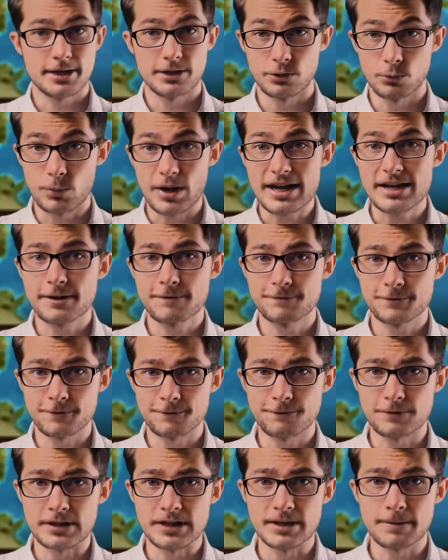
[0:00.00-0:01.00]
in the wake of
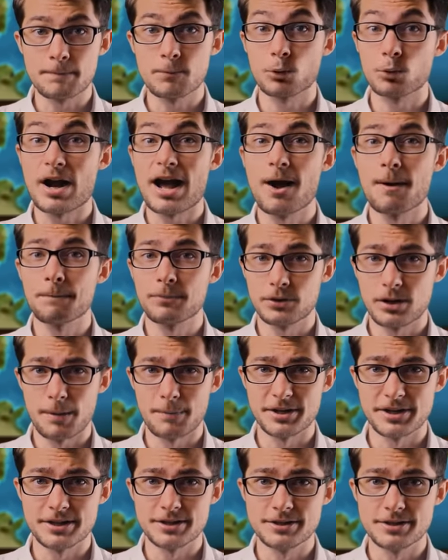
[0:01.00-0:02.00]
defeat, morale
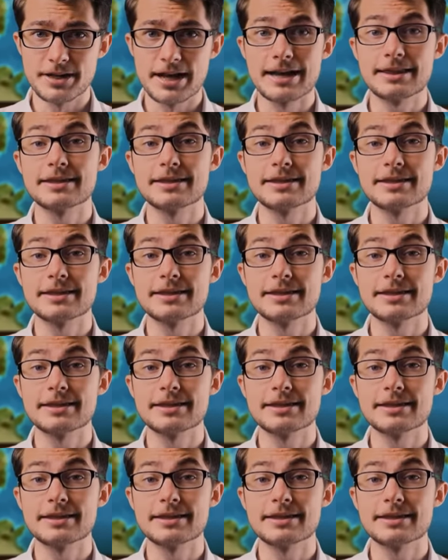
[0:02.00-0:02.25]
plummeted,